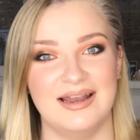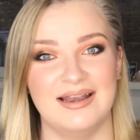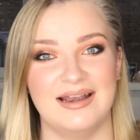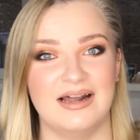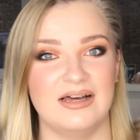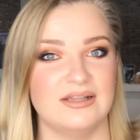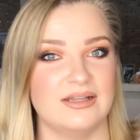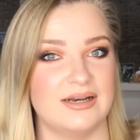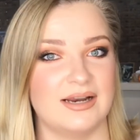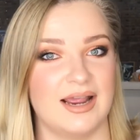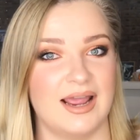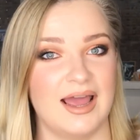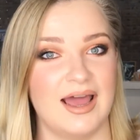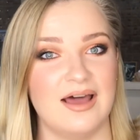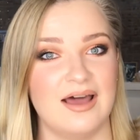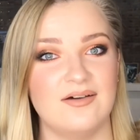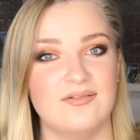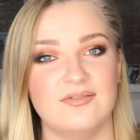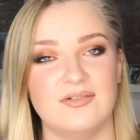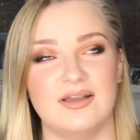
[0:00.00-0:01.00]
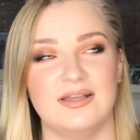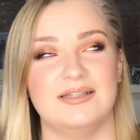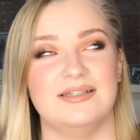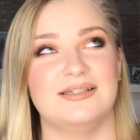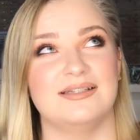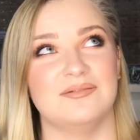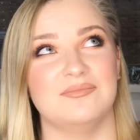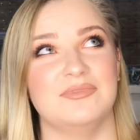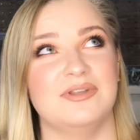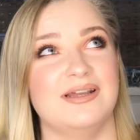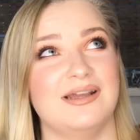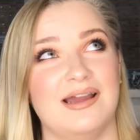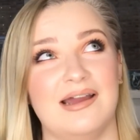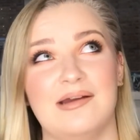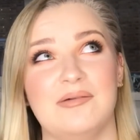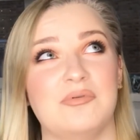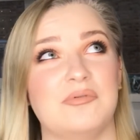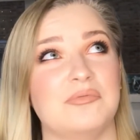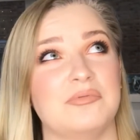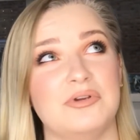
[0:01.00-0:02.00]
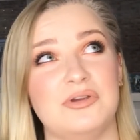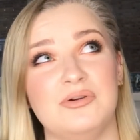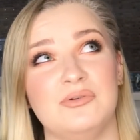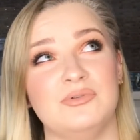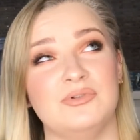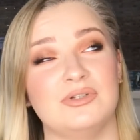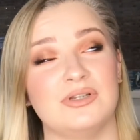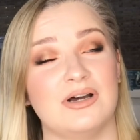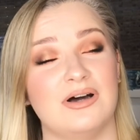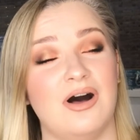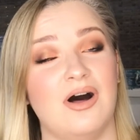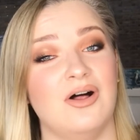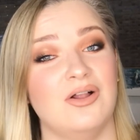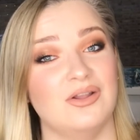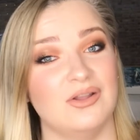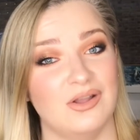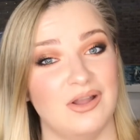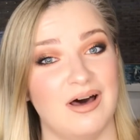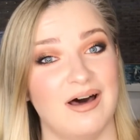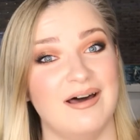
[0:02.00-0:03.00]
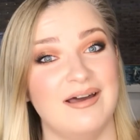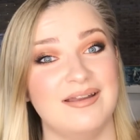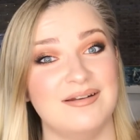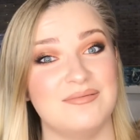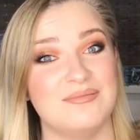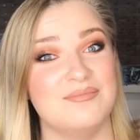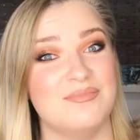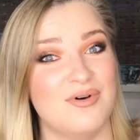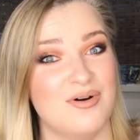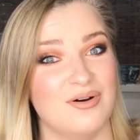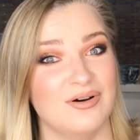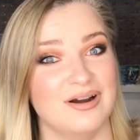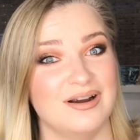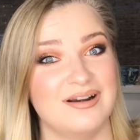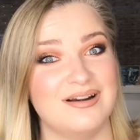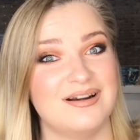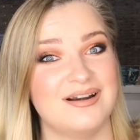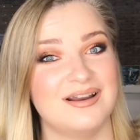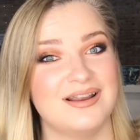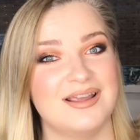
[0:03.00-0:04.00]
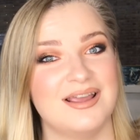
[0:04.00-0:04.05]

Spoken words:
and now that I have, it's something I will use a lot more,